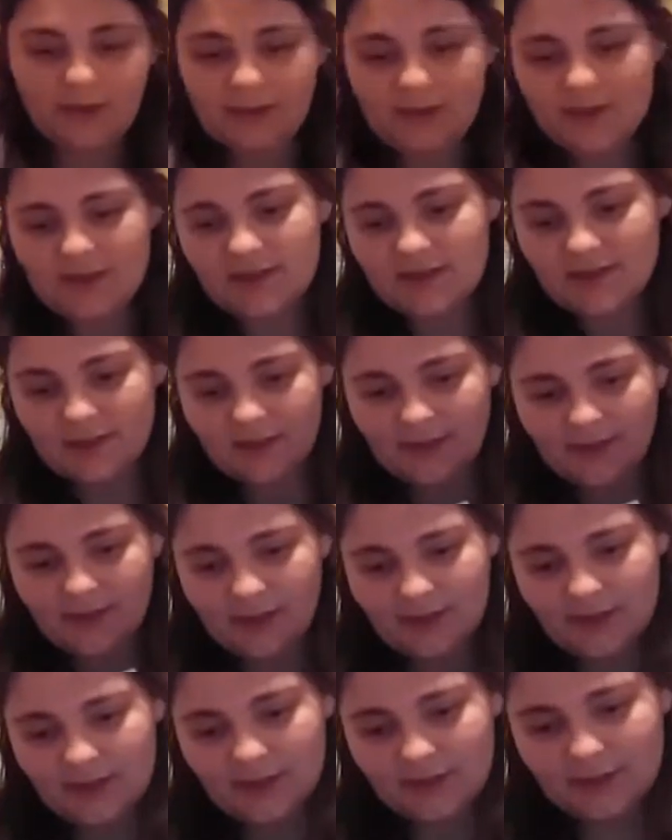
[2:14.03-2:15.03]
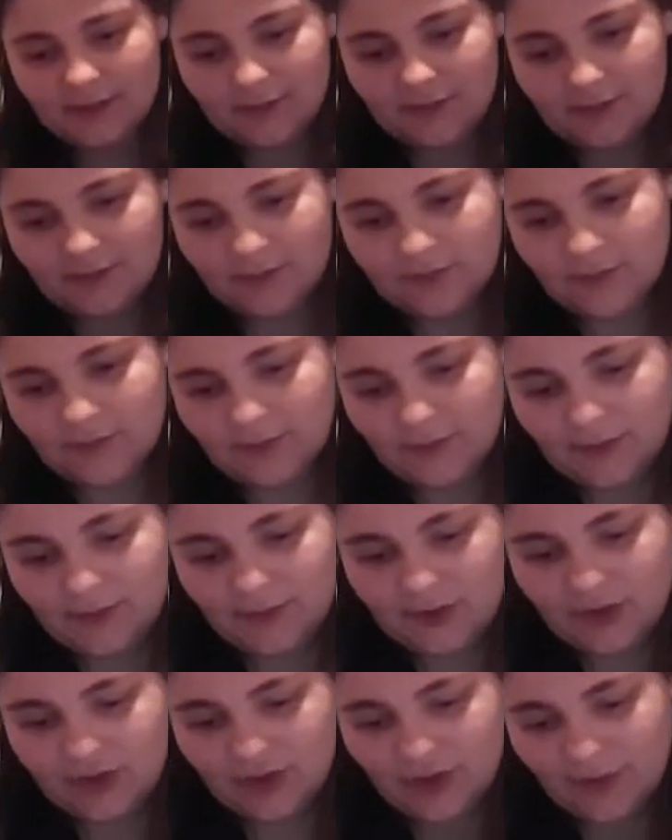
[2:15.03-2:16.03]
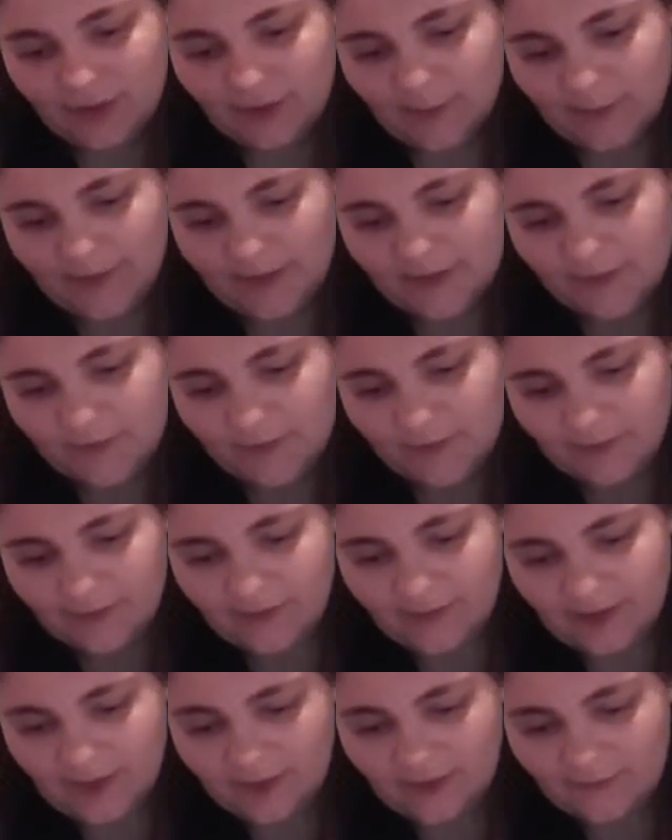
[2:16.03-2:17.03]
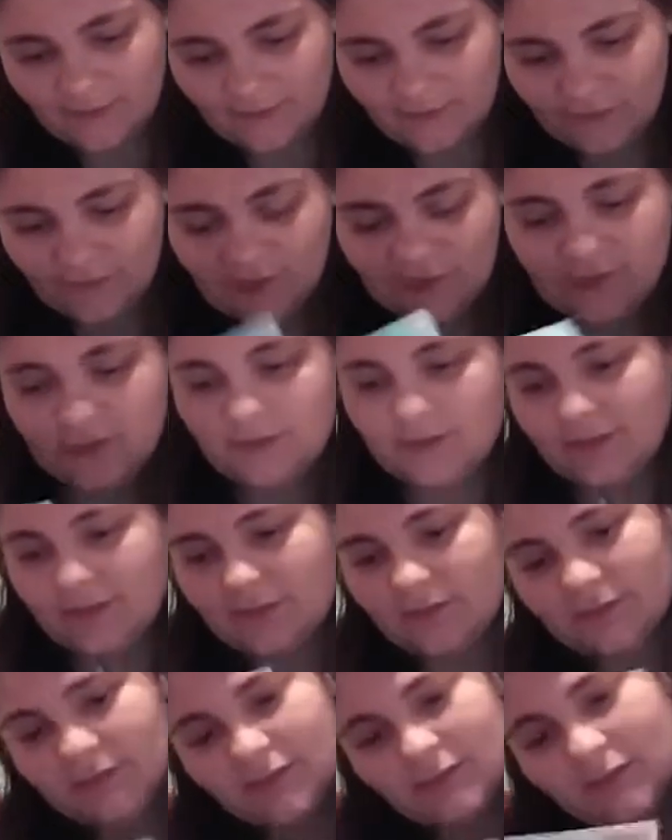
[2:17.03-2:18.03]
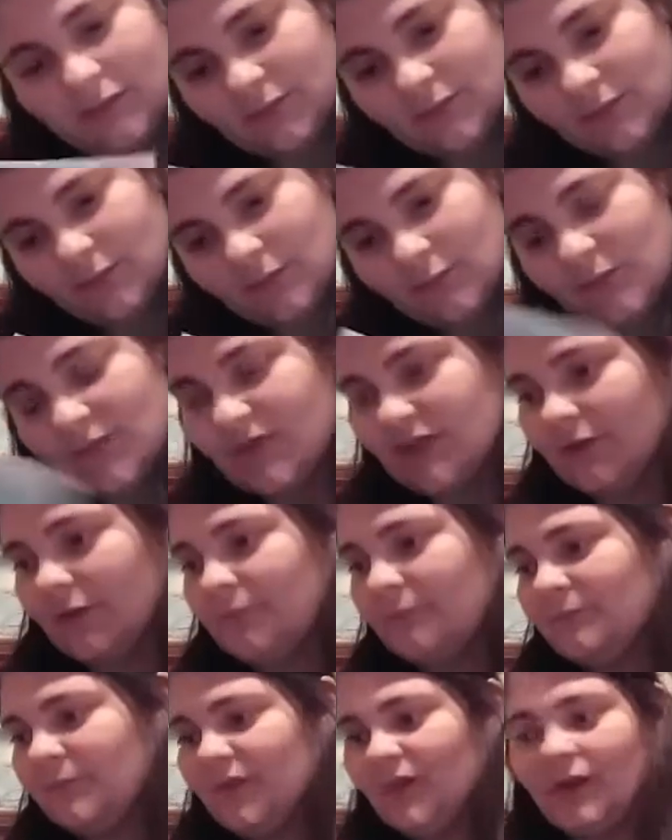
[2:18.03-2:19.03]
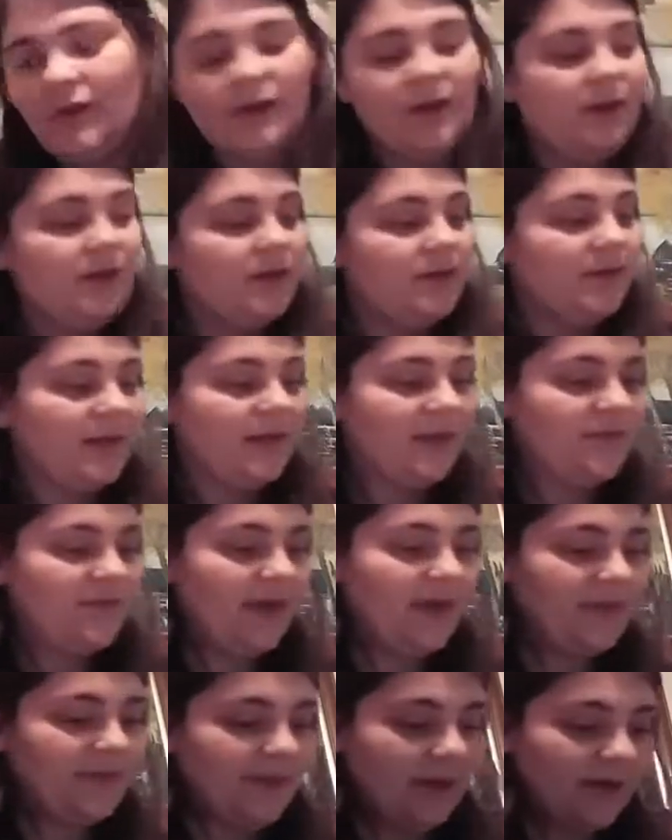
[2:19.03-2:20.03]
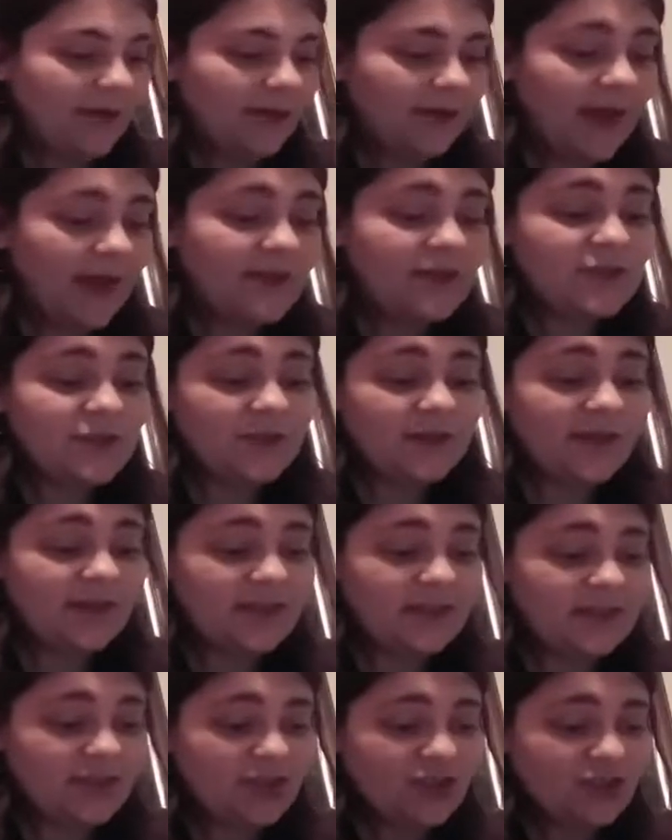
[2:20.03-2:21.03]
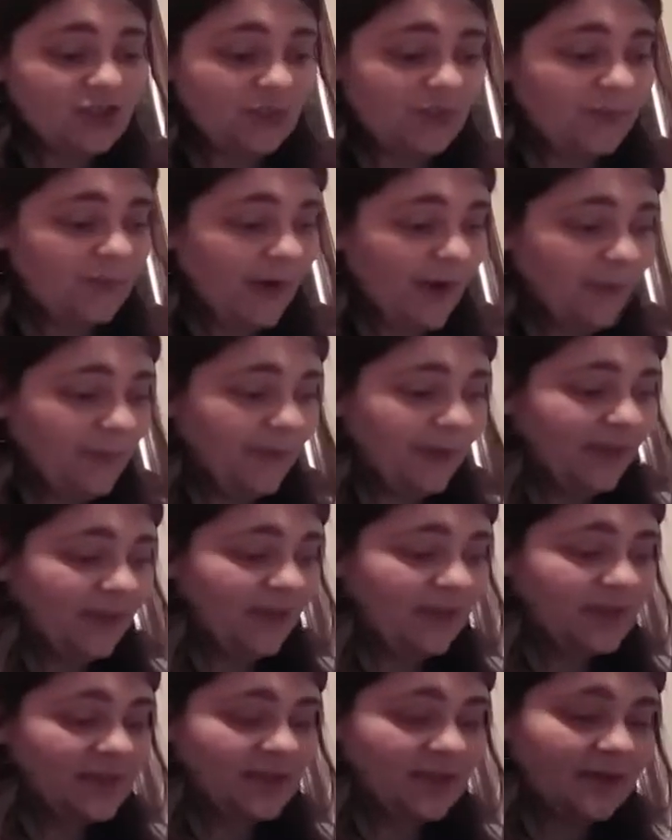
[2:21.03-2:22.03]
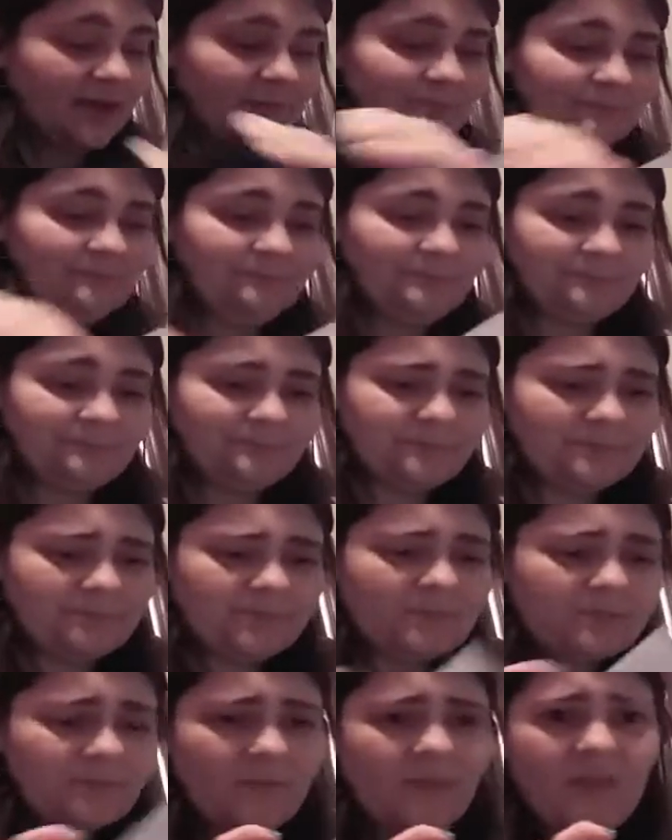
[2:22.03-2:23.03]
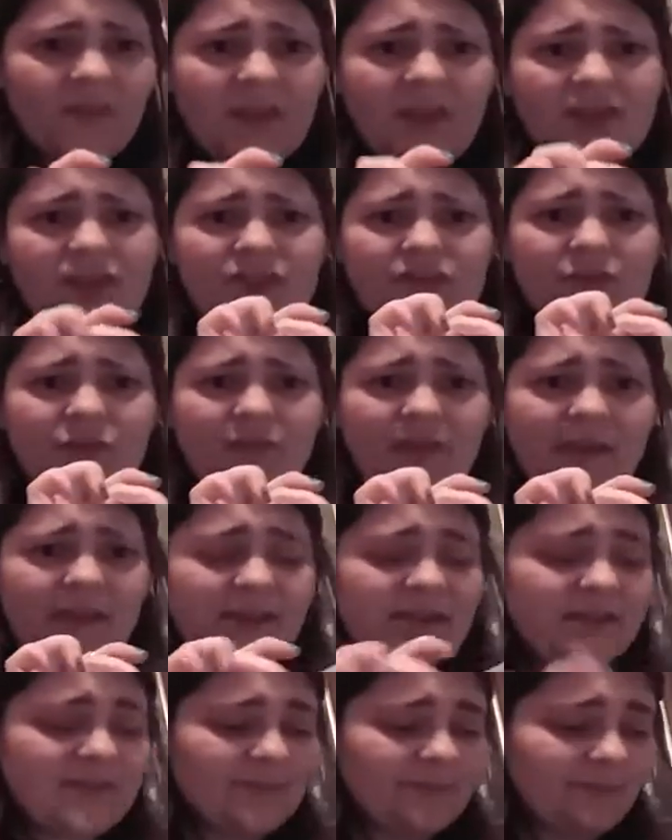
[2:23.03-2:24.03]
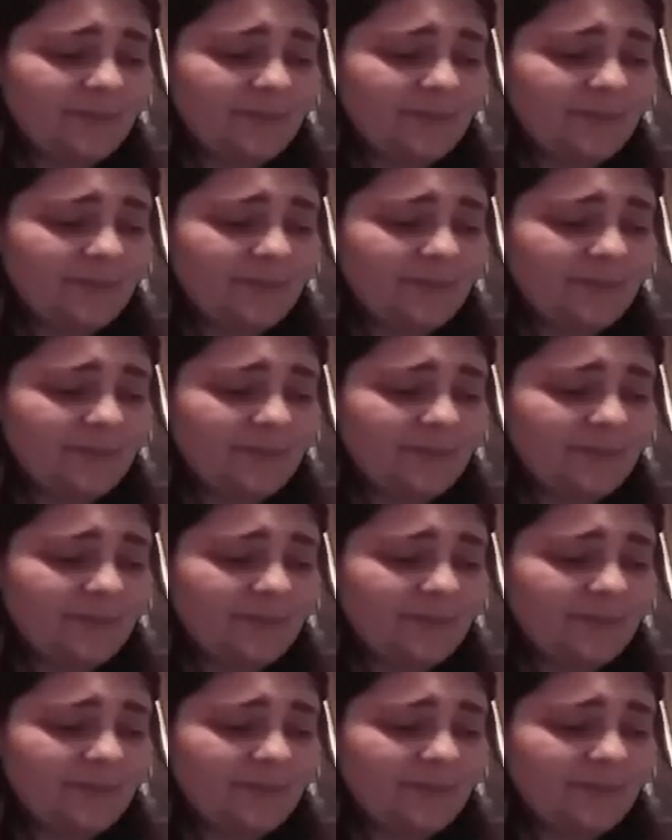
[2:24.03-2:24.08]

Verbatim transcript: inside, share the box with love. So, leave that there. I do like the tissue wrapping. It's, um, snowflakes.